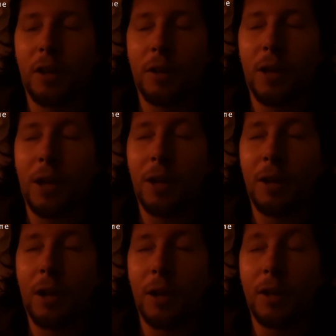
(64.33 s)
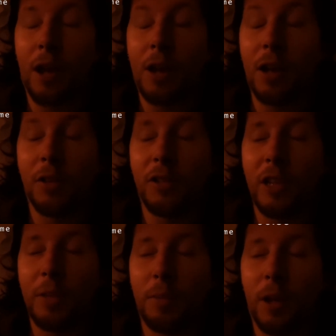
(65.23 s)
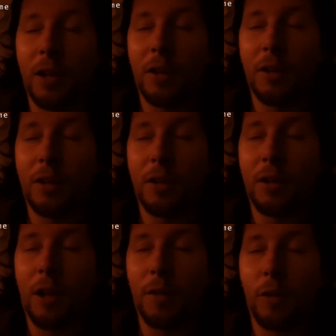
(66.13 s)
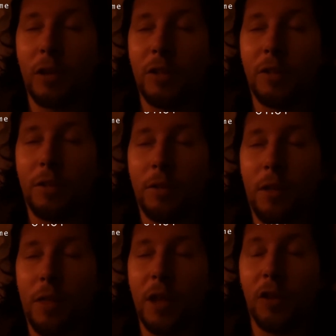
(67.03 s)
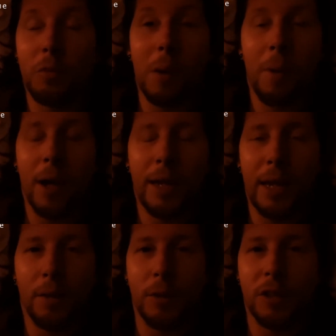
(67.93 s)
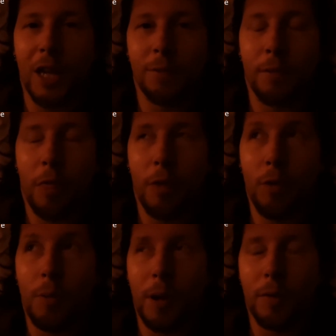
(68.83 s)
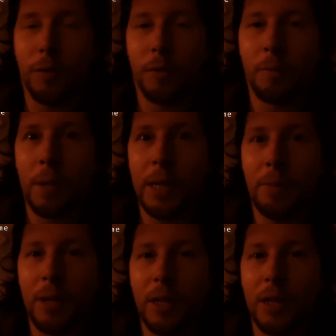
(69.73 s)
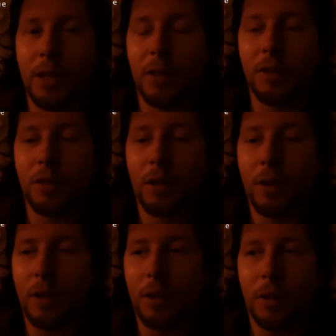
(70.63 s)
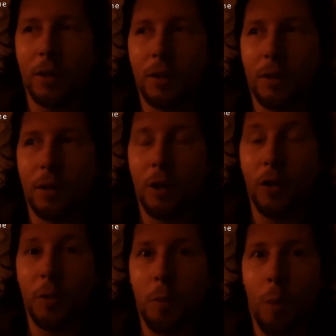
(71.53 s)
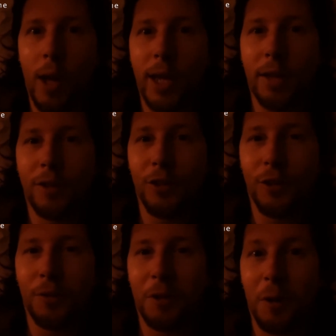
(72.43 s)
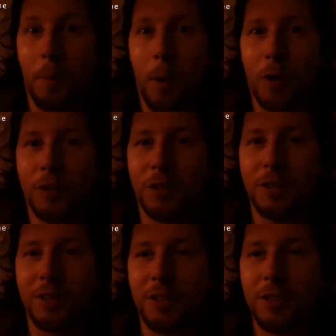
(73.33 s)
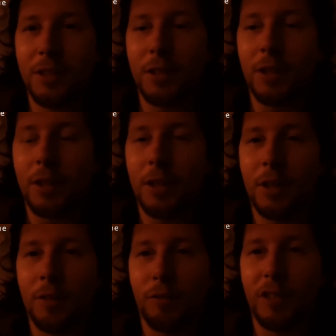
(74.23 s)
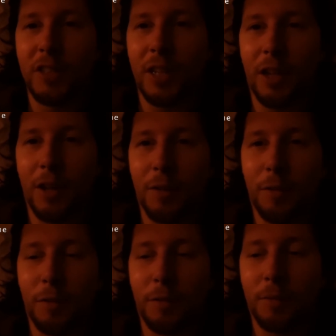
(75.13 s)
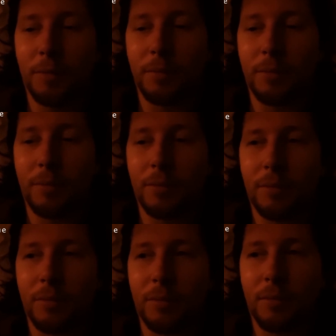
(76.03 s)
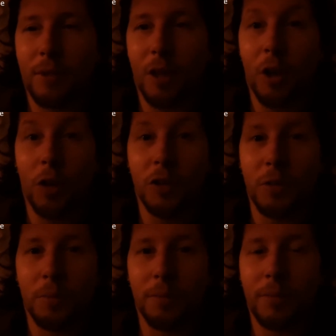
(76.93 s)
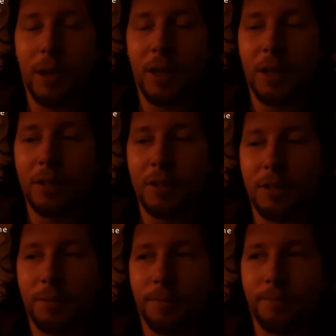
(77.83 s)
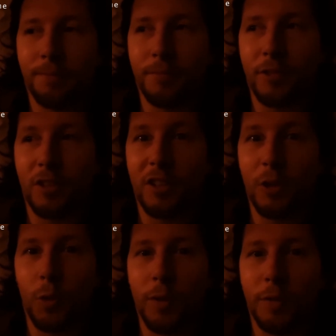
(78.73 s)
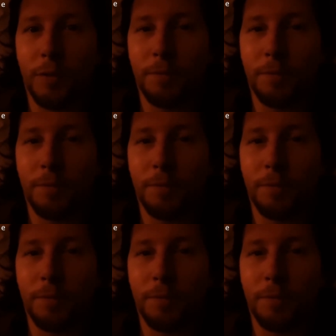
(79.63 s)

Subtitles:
okay, I can't sleep. I've got these things on my mind now which I haven't thought about for many, many years, and locked them away, you know, in like a box. And recently I've unlocked them, I guess, to deal with.